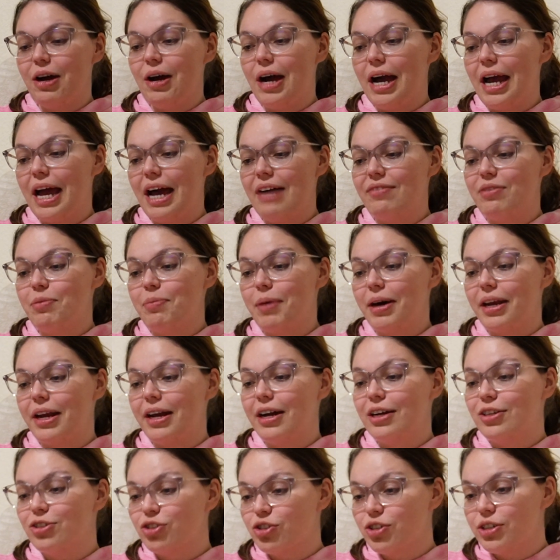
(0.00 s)
I have about
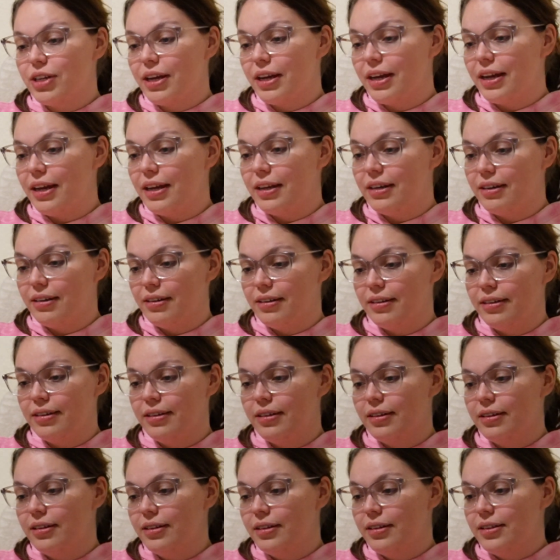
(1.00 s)

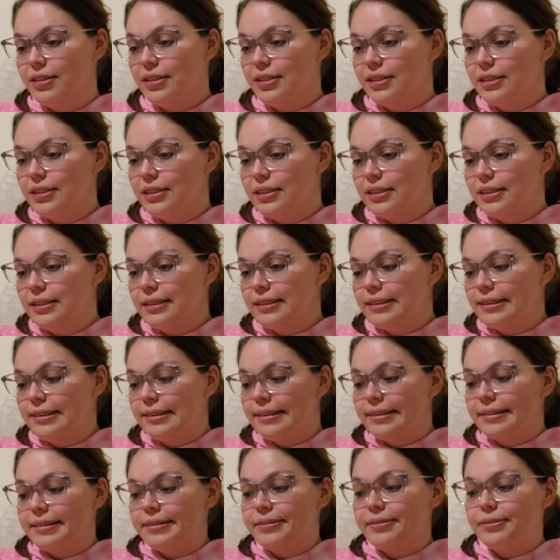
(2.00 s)

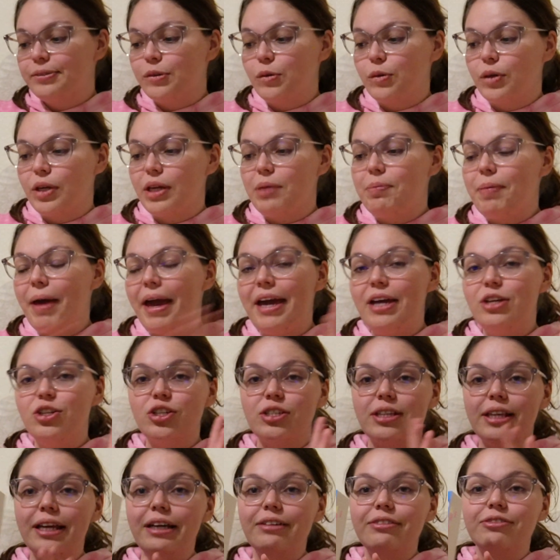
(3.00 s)
140 pages
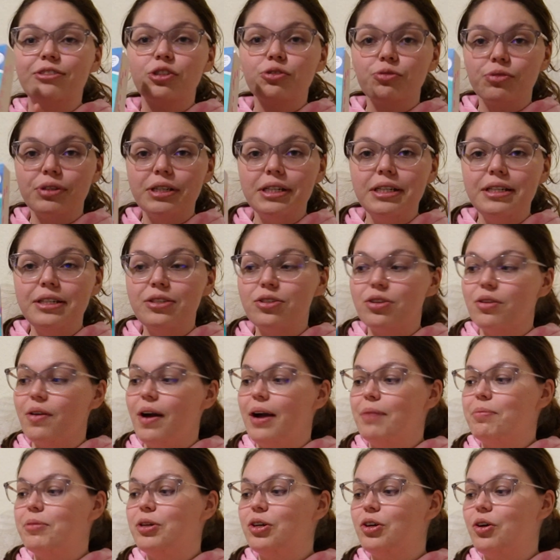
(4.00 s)
left to read, so I'm
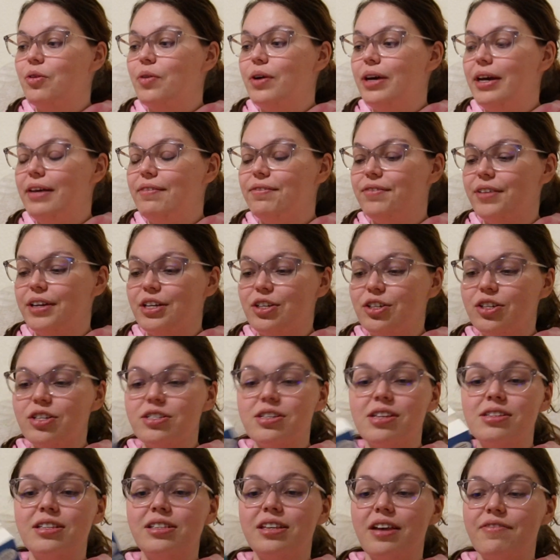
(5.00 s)
gonna go ahead and finish this. This
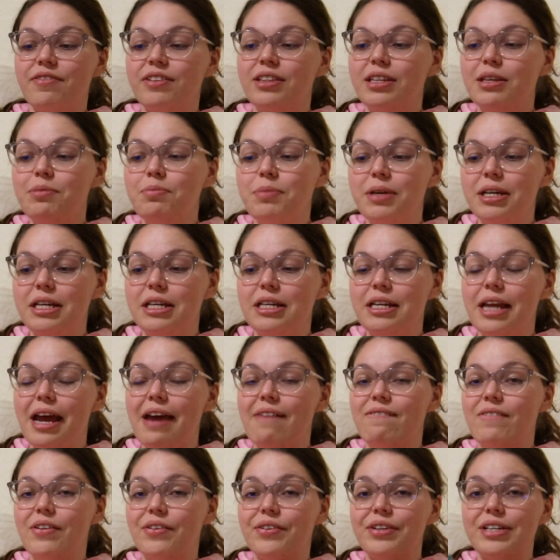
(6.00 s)
has definitely been a
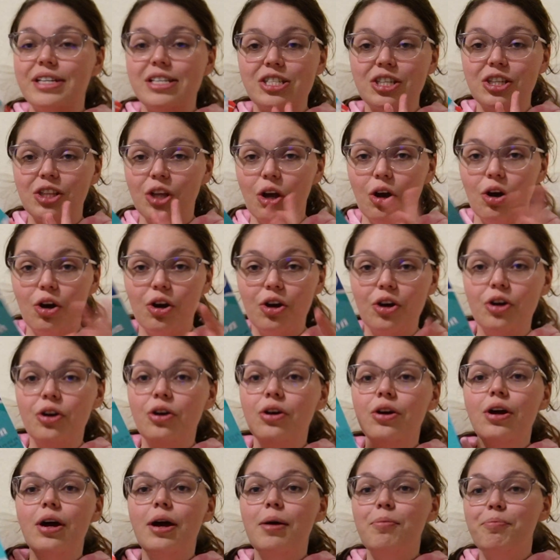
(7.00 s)
very slow
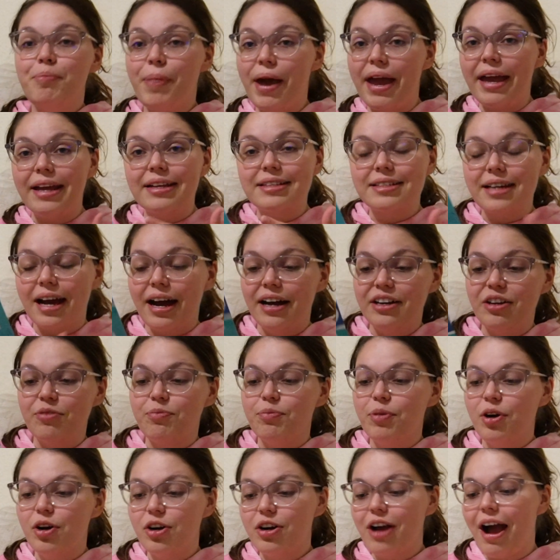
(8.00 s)
paced kind of
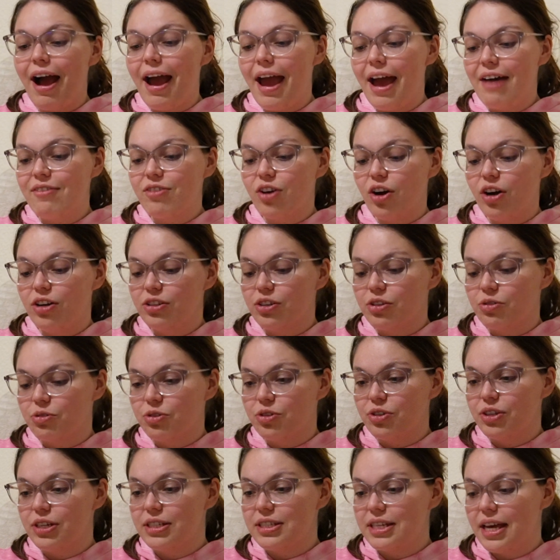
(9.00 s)
book. I have gone through
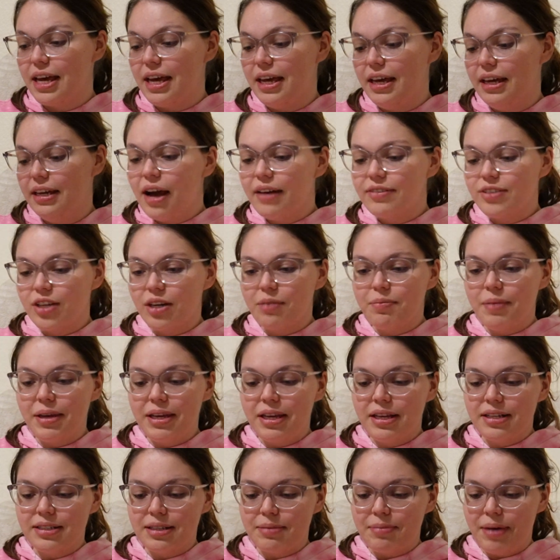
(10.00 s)
this and I've started
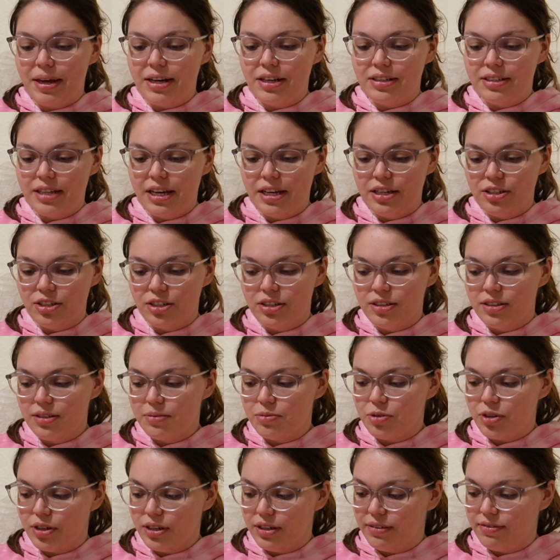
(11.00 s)
making some annotations. I'm
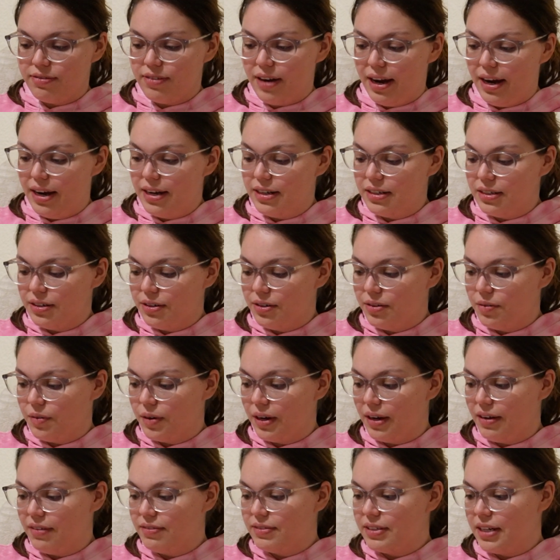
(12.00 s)
trying to find what
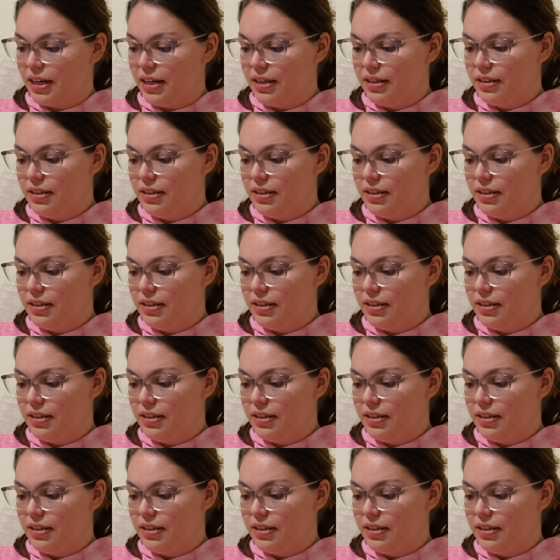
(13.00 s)
I've done.